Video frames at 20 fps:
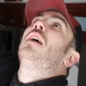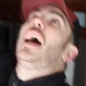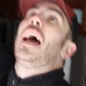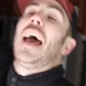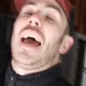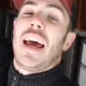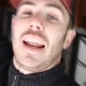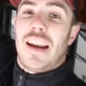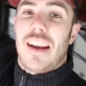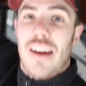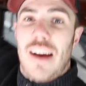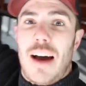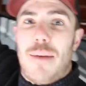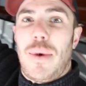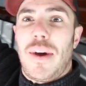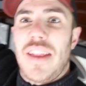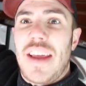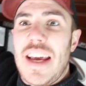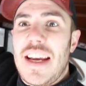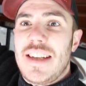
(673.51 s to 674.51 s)
And I'm
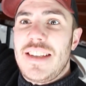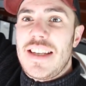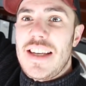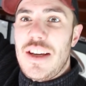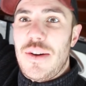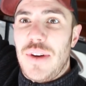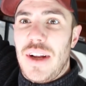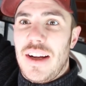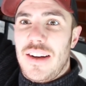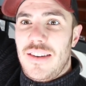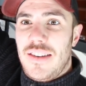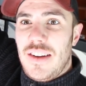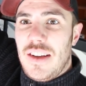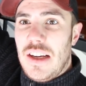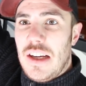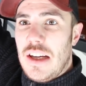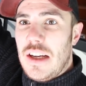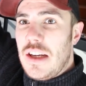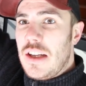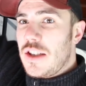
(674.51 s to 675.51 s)
on the AC unit.
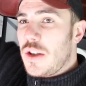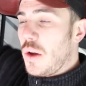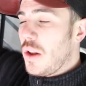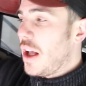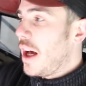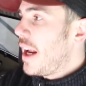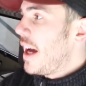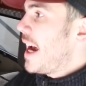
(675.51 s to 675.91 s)
So a lot